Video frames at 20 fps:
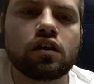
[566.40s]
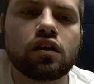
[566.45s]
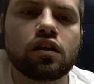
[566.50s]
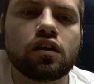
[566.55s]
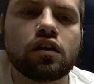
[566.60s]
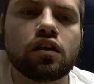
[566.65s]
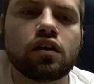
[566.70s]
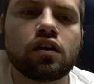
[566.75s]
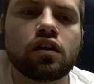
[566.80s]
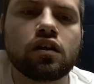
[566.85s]

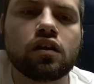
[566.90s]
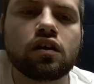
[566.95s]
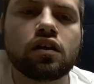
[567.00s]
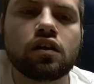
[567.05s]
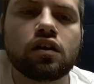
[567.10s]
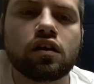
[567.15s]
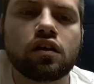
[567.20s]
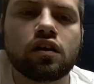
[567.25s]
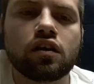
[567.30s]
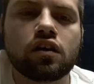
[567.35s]

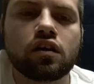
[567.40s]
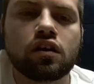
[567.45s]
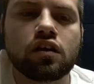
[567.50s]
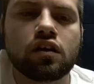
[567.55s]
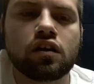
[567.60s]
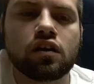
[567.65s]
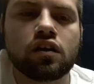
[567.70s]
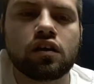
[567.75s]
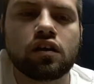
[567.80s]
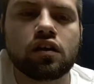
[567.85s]

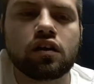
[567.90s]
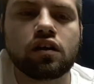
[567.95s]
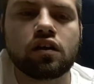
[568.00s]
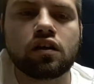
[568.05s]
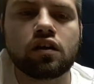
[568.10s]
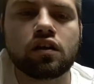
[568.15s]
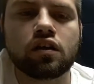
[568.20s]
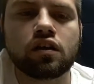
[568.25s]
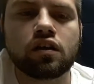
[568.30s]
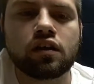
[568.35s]

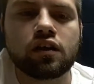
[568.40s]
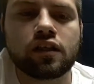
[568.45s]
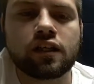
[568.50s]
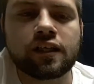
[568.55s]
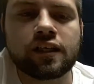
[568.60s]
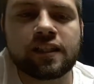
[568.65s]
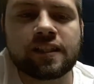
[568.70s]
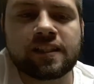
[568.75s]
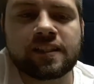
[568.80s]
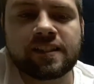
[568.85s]

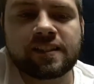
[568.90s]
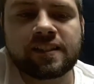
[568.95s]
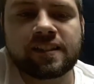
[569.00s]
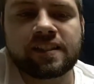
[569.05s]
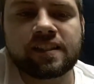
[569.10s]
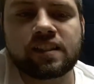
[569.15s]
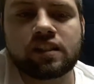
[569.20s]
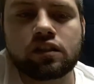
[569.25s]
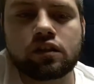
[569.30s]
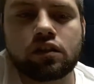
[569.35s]

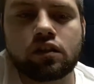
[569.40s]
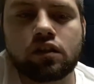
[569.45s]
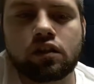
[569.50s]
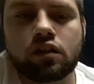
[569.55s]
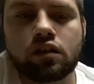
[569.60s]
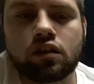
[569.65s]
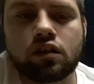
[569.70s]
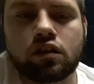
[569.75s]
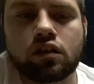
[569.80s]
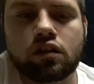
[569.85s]

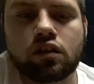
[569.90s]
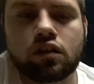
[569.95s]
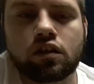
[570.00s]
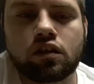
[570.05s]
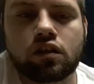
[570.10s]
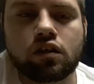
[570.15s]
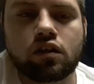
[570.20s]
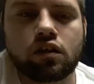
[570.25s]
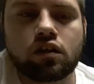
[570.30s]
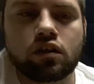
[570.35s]

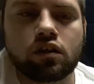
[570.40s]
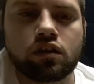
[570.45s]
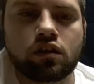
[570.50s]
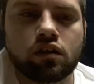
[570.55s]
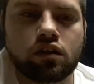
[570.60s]
(silent)